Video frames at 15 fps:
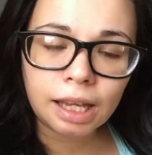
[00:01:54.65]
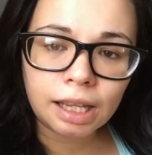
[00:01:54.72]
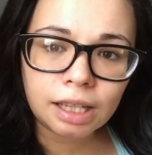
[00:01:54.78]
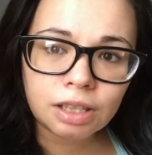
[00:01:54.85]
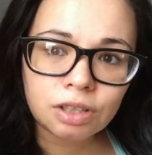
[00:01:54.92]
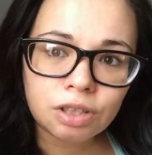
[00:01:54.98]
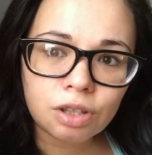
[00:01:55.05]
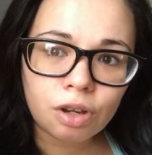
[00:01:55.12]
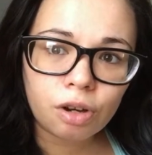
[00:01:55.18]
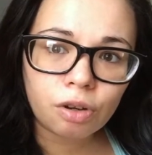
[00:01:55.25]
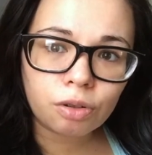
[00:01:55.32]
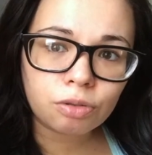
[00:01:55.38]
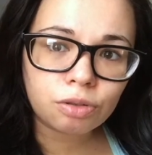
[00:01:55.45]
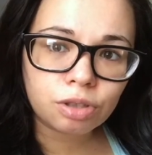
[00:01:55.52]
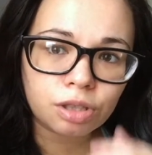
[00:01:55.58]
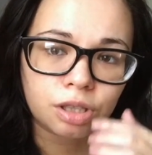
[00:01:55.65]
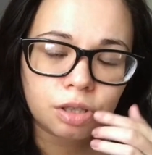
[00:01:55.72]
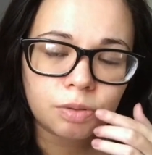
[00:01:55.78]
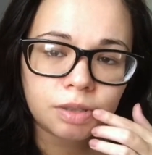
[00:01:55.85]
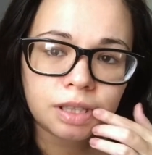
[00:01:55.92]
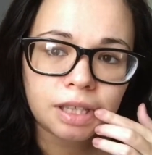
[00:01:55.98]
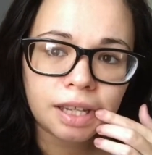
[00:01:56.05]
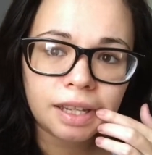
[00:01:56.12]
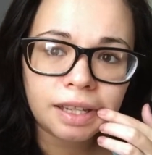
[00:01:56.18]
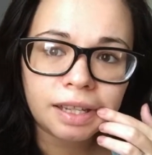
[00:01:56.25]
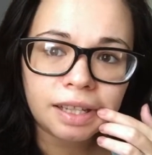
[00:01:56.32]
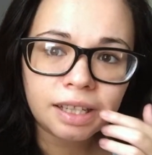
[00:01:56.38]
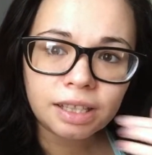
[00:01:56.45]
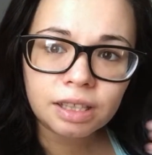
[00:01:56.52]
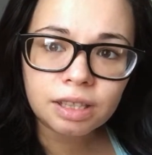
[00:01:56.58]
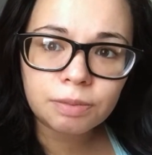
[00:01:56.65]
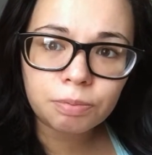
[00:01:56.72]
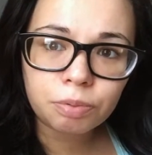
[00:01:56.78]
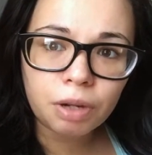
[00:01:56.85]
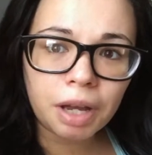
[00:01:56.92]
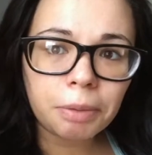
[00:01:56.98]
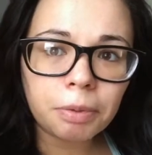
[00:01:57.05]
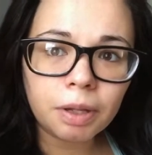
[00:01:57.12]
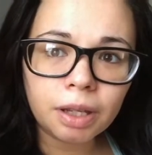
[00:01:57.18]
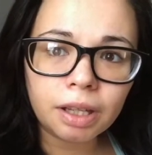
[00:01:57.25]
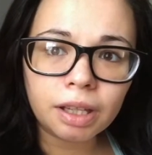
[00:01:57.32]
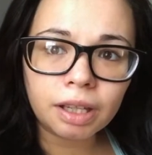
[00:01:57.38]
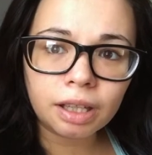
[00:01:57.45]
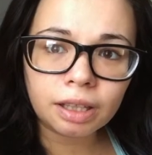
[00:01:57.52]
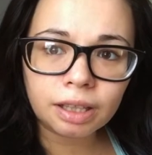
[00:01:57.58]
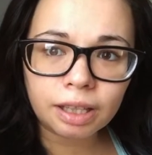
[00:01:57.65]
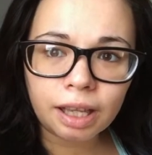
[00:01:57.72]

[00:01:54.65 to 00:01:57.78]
and so she was like, it's probably